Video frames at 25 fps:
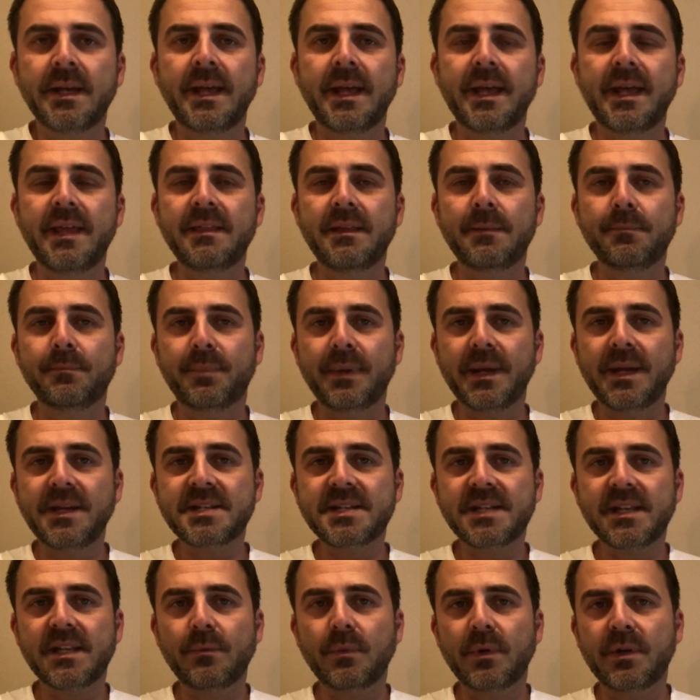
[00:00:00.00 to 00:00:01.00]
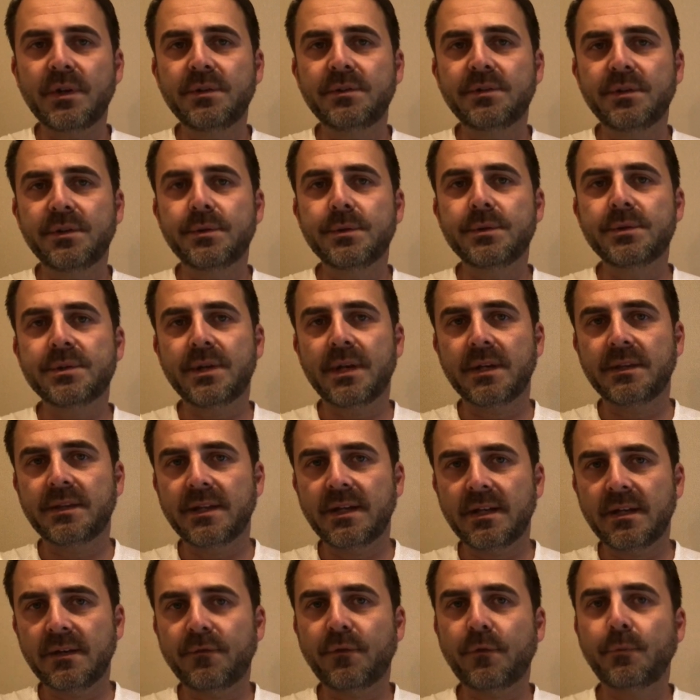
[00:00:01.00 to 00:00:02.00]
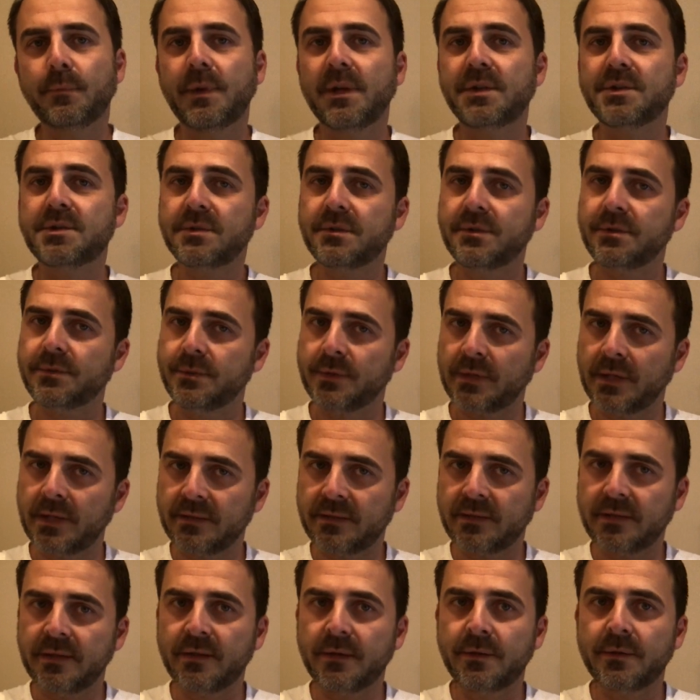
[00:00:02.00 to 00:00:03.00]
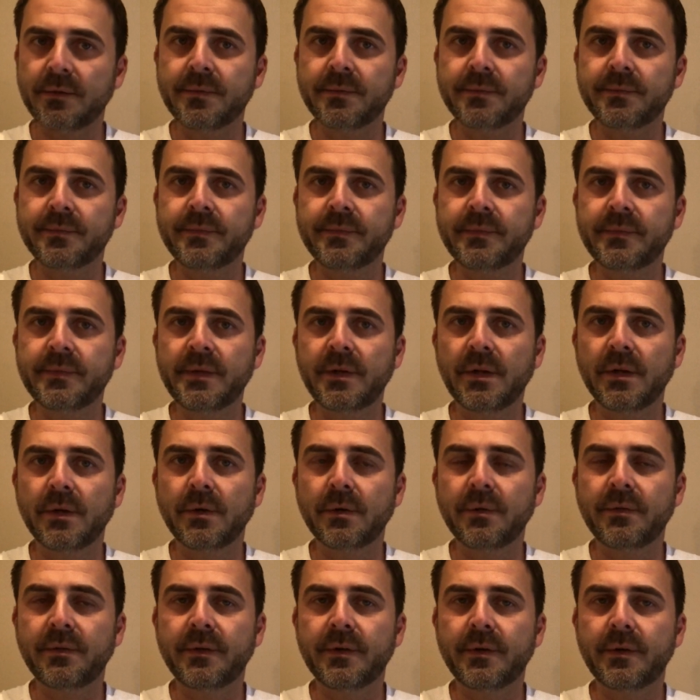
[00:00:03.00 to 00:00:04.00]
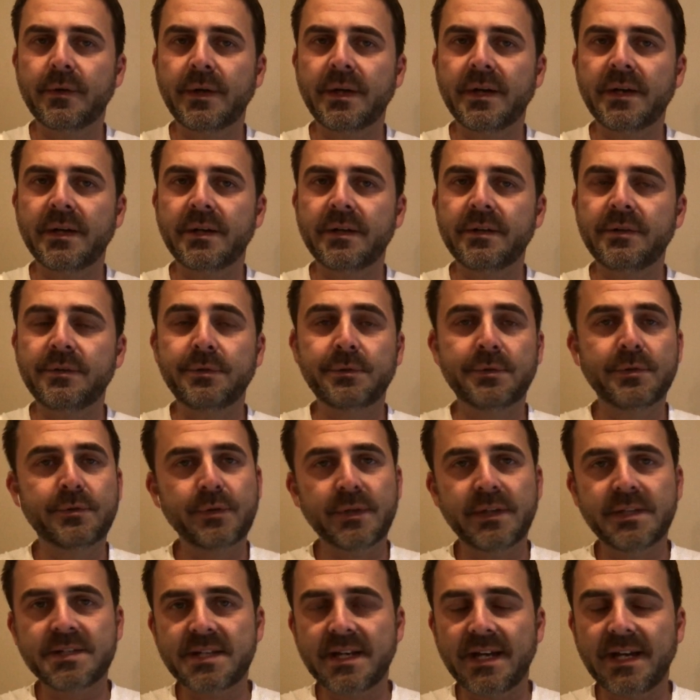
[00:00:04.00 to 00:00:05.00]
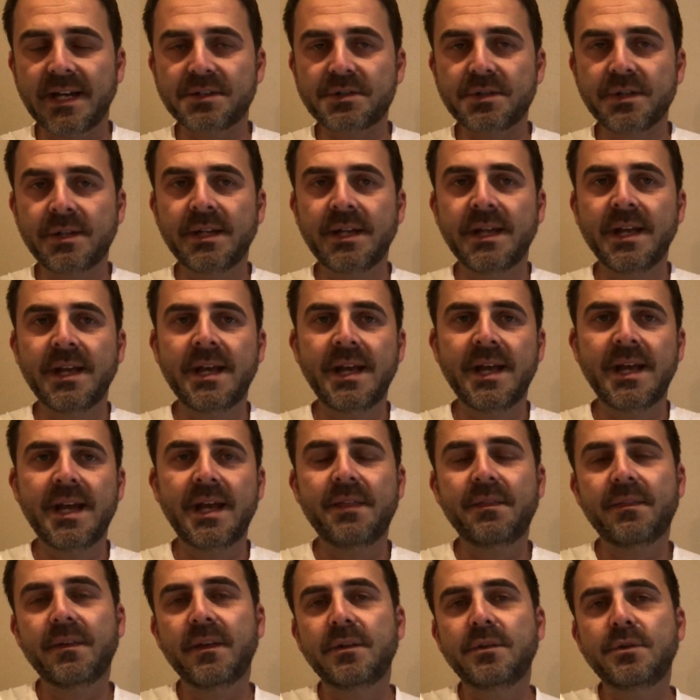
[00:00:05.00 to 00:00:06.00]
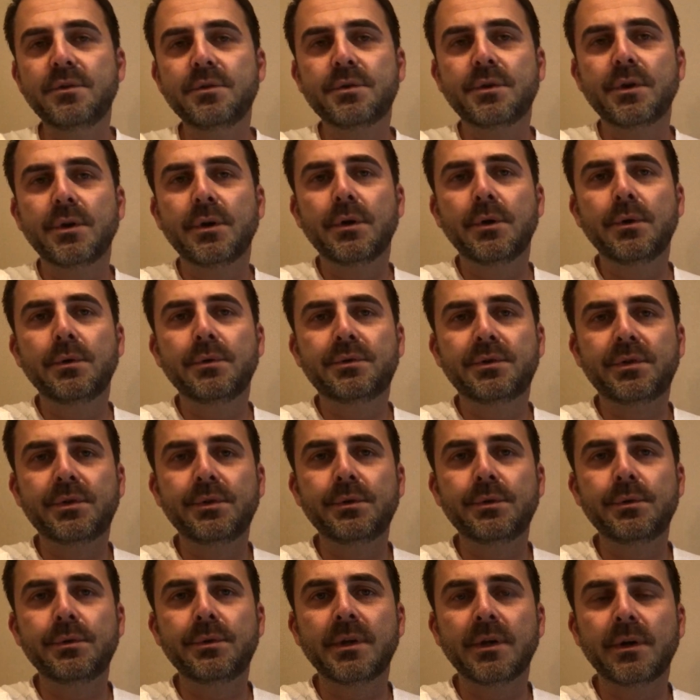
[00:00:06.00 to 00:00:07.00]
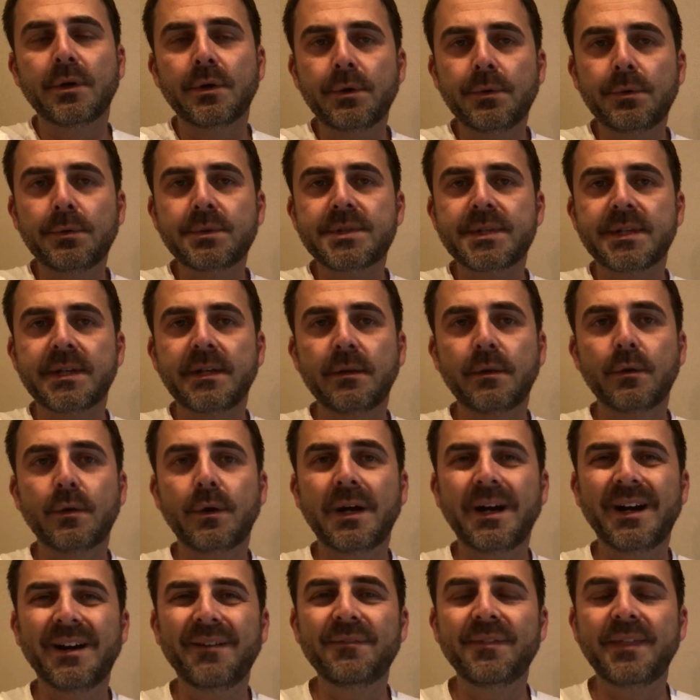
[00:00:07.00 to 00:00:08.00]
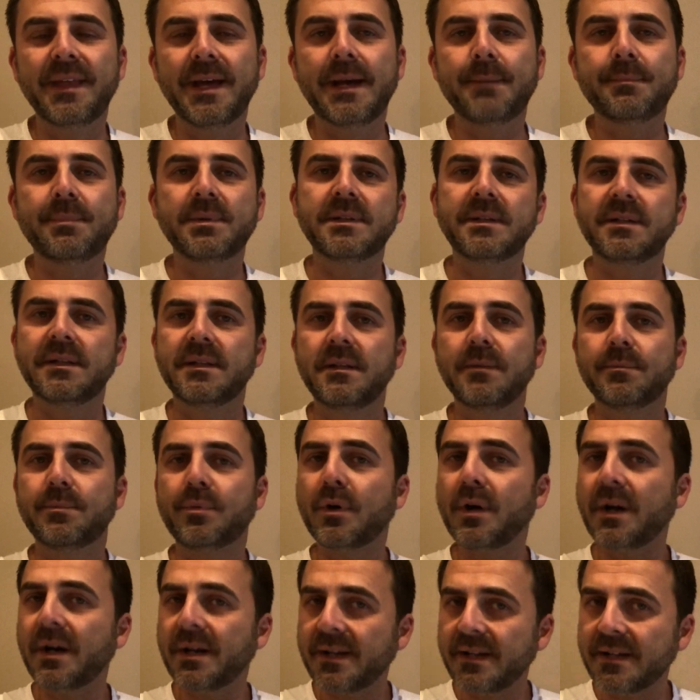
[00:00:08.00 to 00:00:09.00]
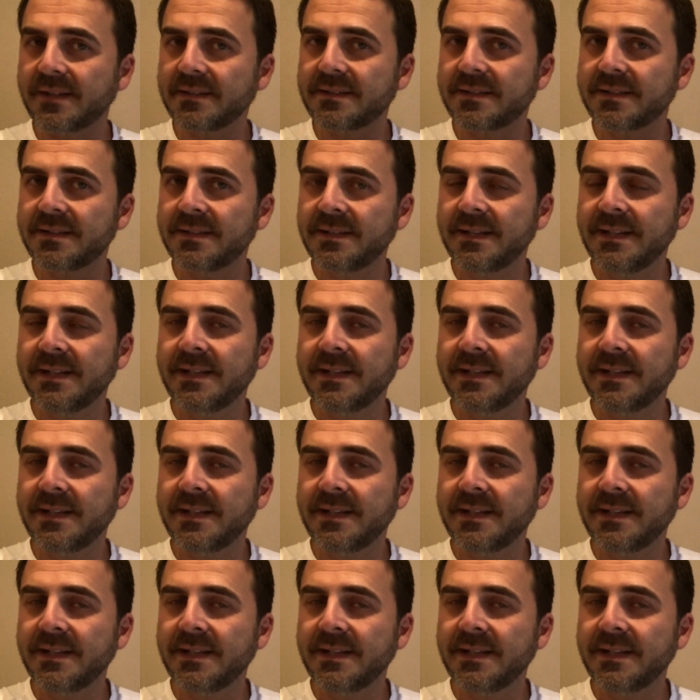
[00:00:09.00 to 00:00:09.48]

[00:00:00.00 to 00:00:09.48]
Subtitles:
And then basically what you do is you get that information, you get you do the transaction, and then you go to the wholesaler of that particular product.